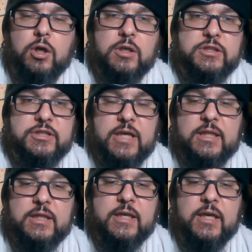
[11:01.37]
and hard. It's
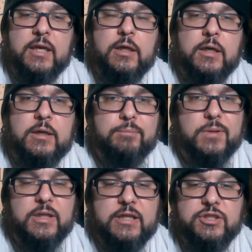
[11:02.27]
not like a
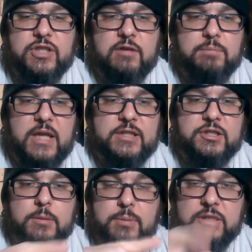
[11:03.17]
soft
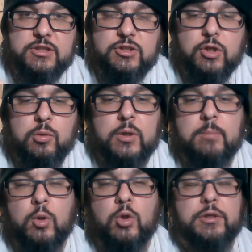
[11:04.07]
plastic because it's all
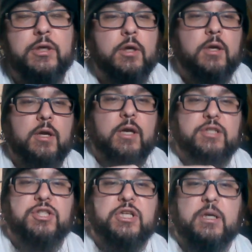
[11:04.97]
one mold.
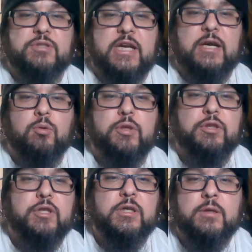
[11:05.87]
And she comes out
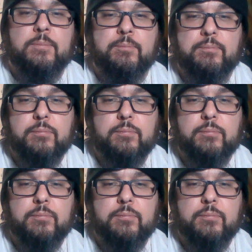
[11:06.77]
with the